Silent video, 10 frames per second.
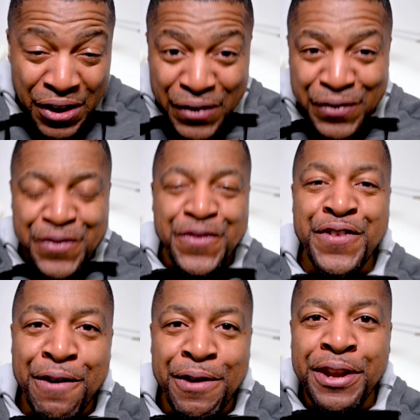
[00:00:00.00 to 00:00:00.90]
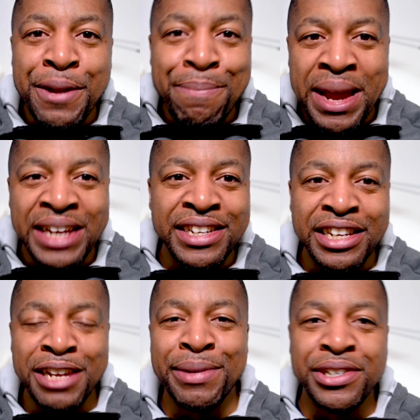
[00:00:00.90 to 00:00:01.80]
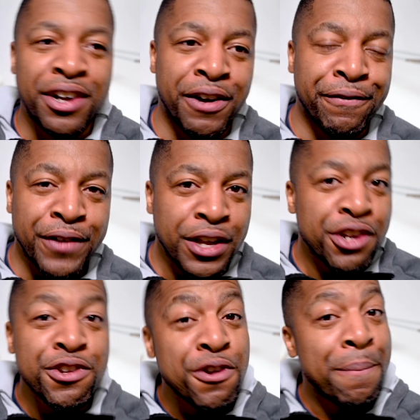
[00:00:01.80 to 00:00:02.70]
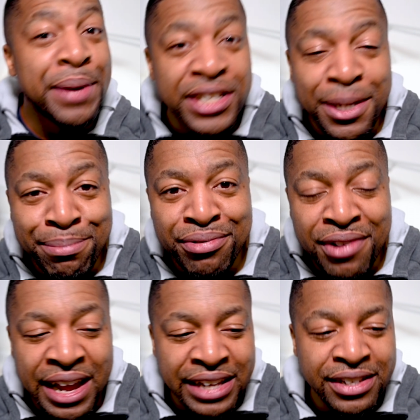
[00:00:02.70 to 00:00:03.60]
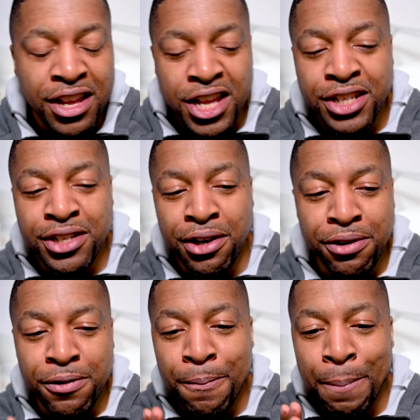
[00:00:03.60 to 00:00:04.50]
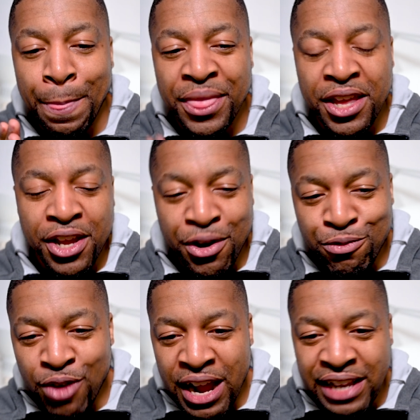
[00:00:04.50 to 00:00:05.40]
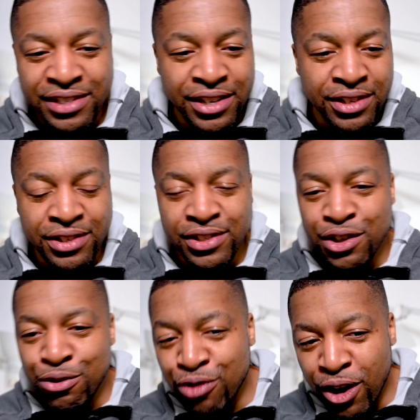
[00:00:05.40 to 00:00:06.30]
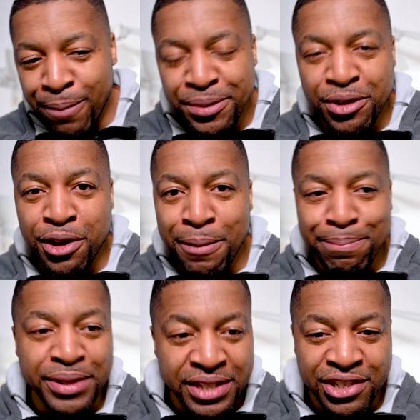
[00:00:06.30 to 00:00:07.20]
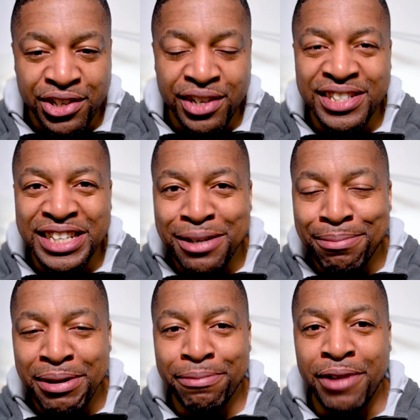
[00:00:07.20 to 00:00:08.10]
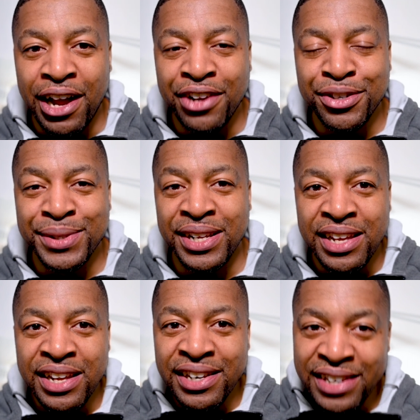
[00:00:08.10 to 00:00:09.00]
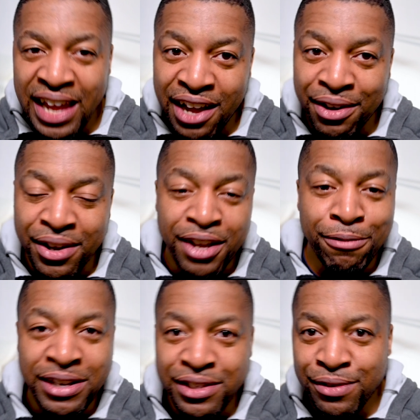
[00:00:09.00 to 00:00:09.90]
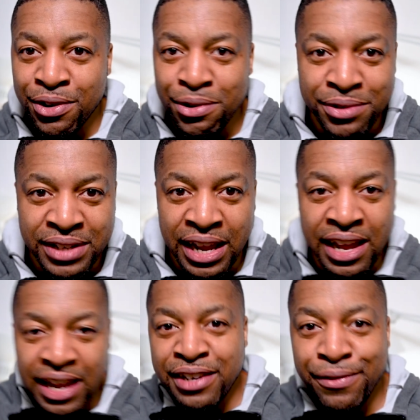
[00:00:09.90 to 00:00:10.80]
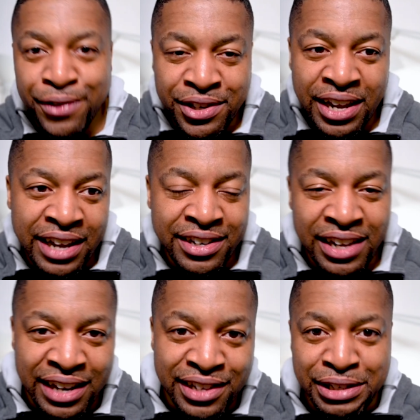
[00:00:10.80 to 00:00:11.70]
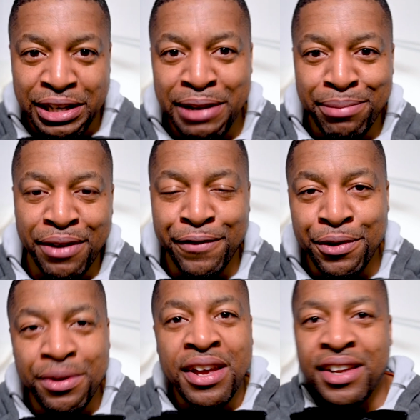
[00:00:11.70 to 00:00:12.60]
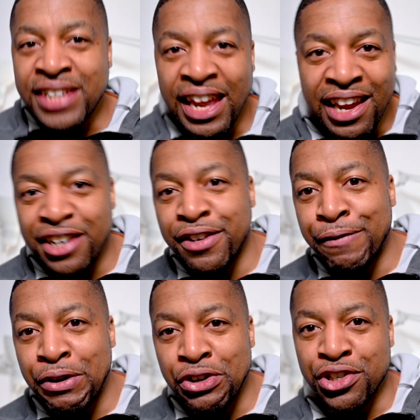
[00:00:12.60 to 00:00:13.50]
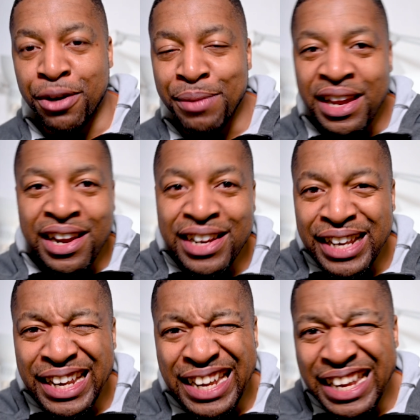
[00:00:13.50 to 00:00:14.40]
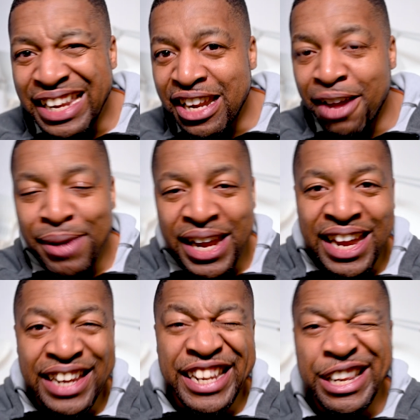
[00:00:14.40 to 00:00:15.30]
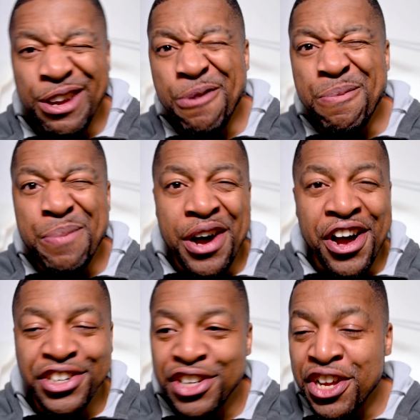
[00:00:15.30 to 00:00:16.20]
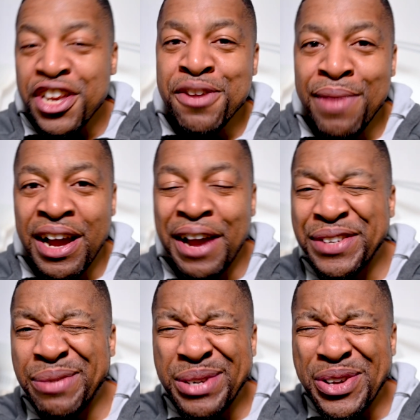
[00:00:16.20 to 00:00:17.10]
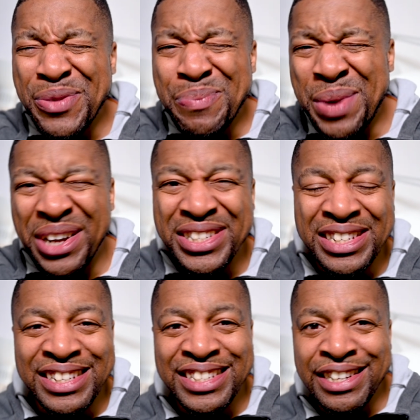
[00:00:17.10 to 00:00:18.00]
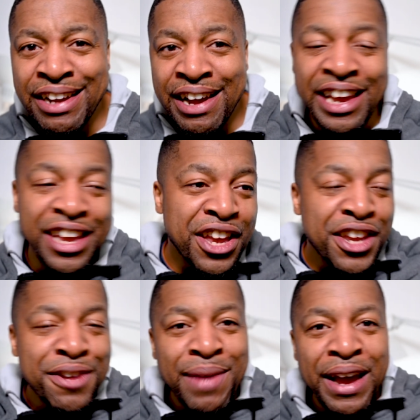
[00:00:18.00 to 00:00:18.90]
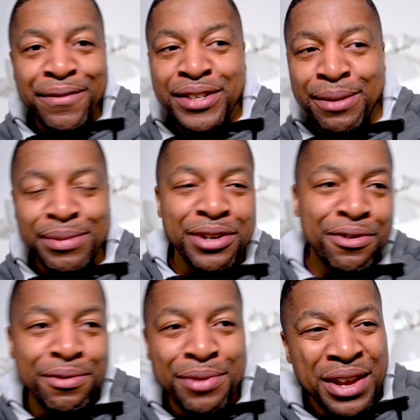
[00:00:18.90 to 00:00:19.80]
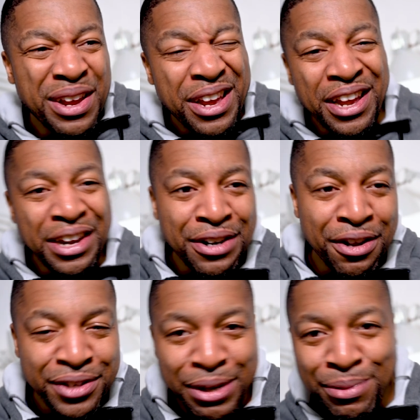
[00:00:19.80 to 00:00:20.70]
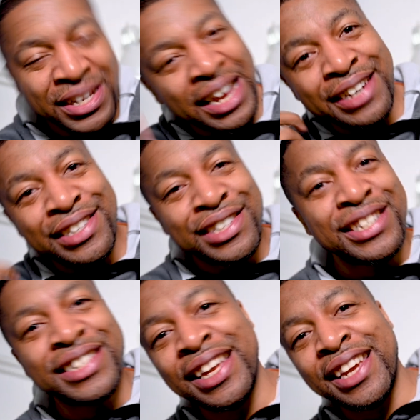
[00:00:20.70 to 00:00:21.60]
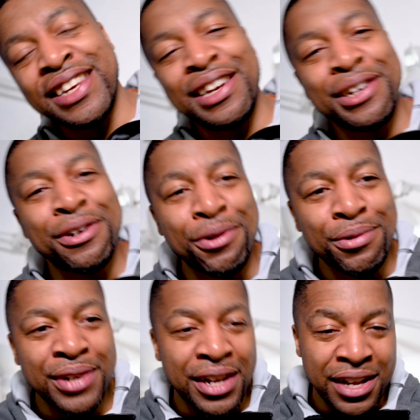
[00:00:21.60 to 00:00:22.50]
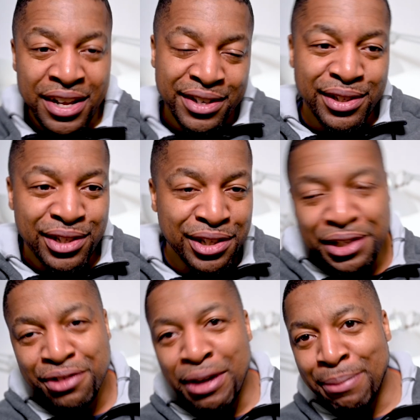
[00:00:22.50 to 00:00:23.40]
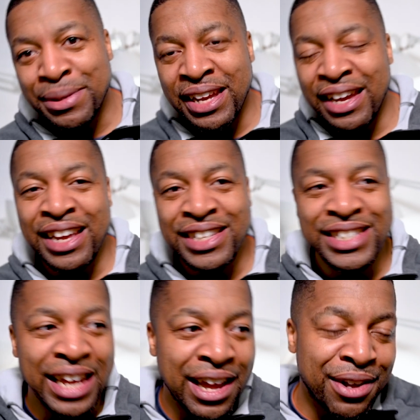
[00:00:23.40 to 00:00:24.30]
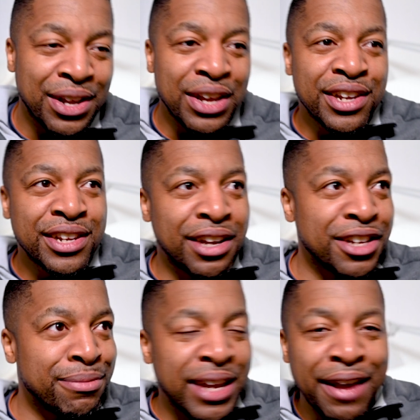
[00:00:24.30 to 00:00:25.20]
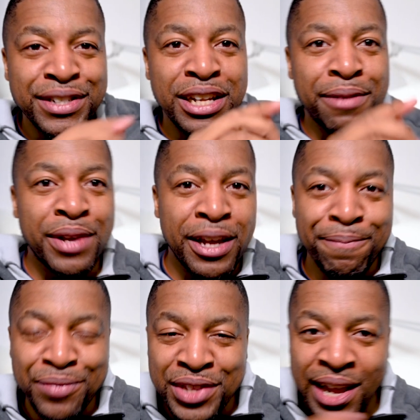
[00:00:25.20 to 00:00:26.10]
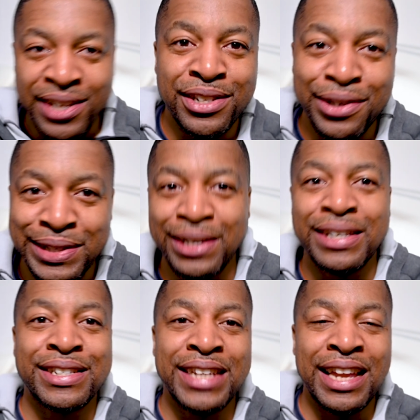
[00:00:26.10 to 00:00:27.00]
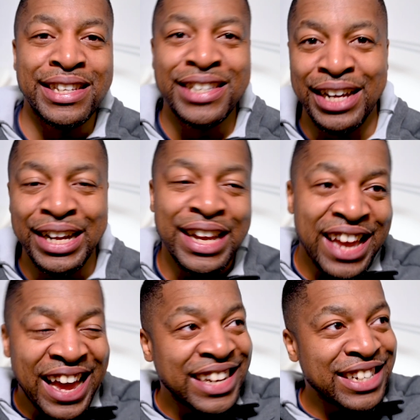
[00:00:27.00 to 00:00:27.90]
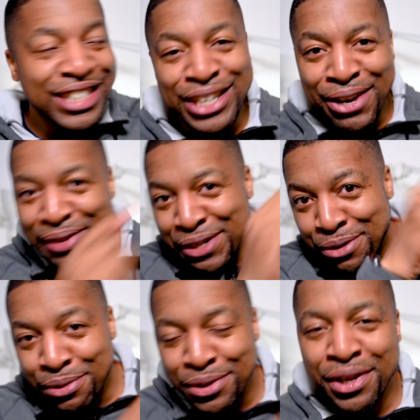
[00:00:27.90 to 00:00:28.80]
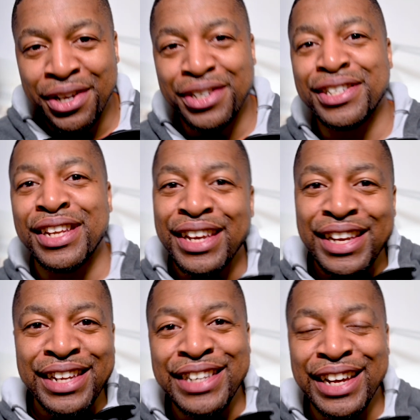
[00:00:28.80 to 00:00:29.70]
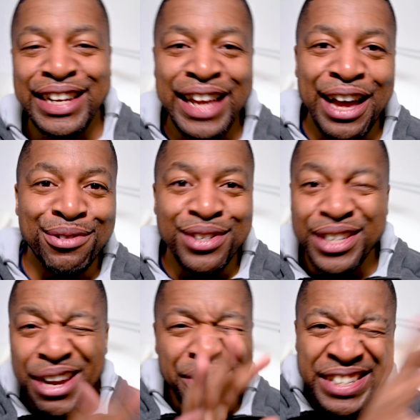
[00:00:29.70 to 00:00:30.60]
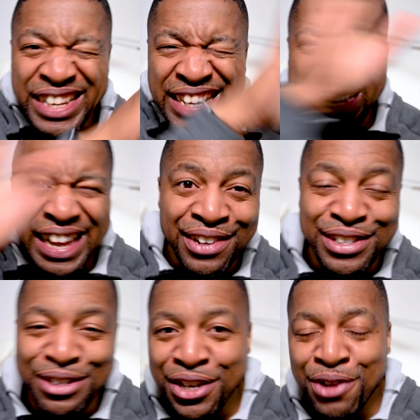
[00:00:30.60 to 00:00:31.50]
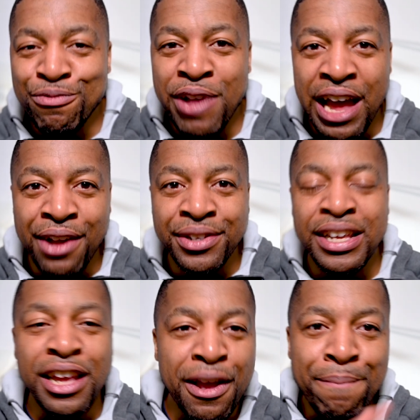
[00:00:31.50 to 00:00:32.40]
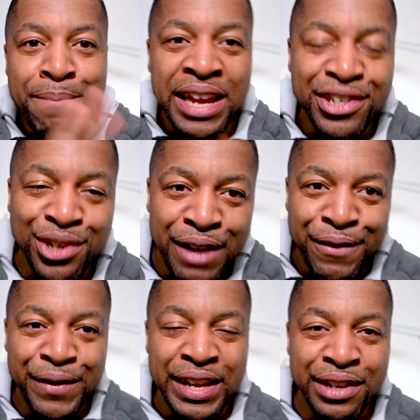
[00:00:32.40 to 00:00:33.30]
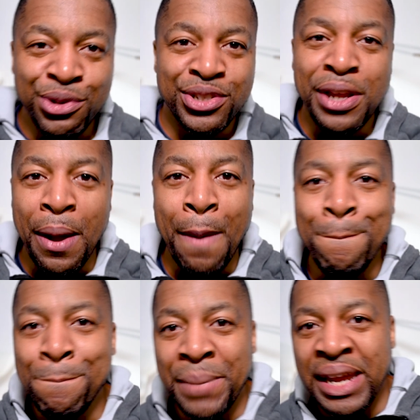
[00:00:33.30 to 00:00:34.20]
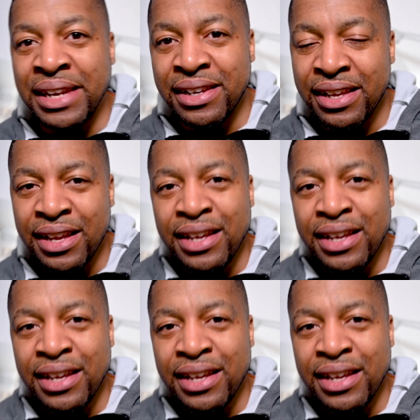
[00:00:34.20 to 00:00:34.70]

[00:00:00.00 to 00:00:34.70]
throw an amazing image off, you'll be surprised. So horizons, crops, compositions need to be 100%. Now, once you've got all that and you've got your edit and it's looking beautiful, take it into Photoshop. Clean up any little marks. You might have some little marks in the sky. You might have some little, I don't know, someone's head just sticking out the corner. Just scrub their heads out. You know, you may have some dust on your sensor and it's showing little dots in the clouds. Go in the clouds, look around, make sure everything looks mint.